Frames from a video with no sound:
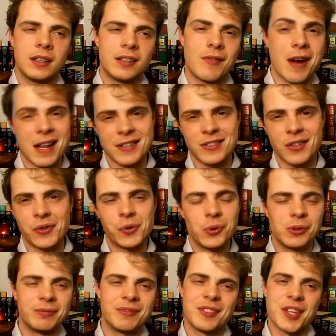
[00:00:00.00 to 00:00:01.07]
read it in school,
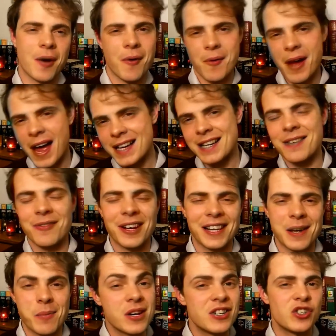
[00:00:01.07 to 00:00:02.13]
so I didn't really
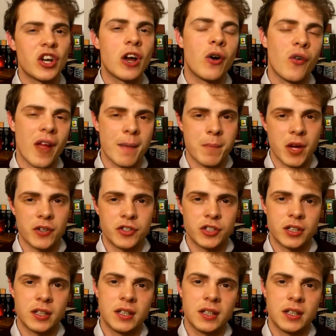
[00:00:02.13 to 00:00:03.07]
appreciate it all that much.